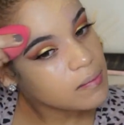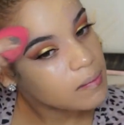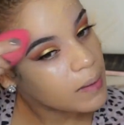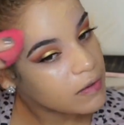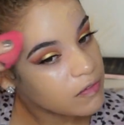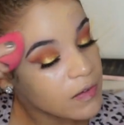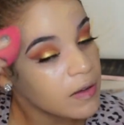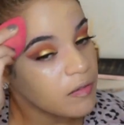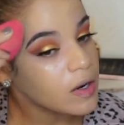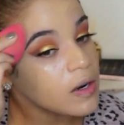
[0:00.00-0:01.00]
my
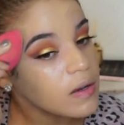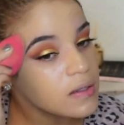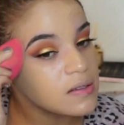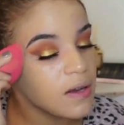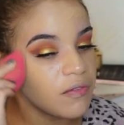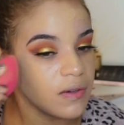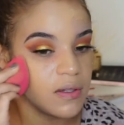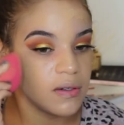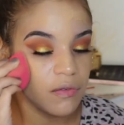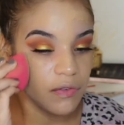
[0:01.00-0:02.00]
favorite. I
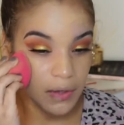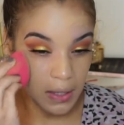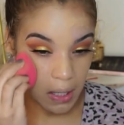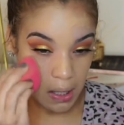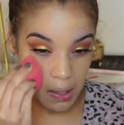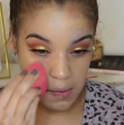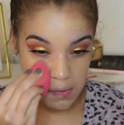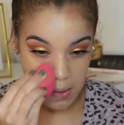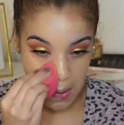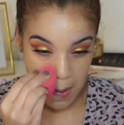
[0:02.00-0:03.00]
definitely don't feel like it
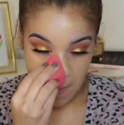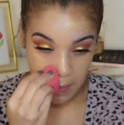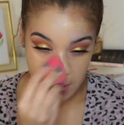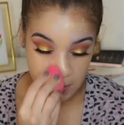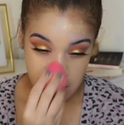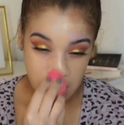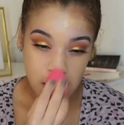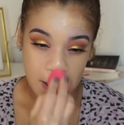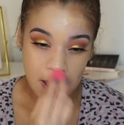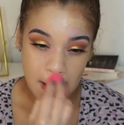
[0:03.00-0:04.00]
is, but it's
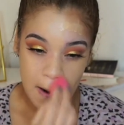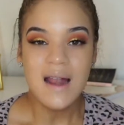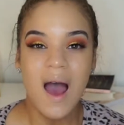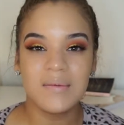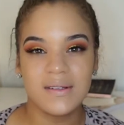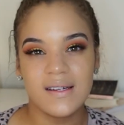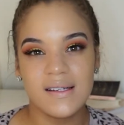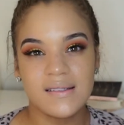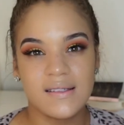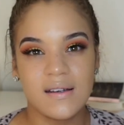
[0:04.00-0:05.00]
good. Now I'm just going to
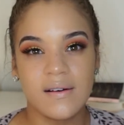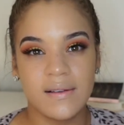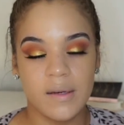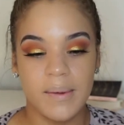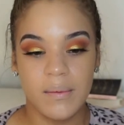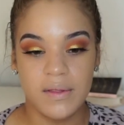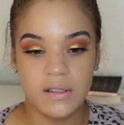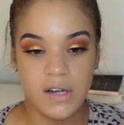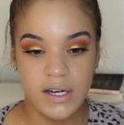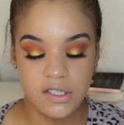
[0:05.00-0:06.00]
conceal a little bit with the
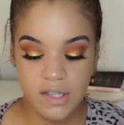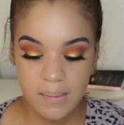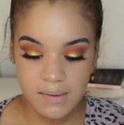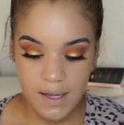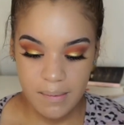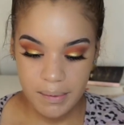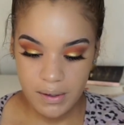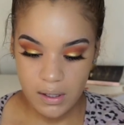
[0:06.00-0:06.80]
Tarte Shape Tape.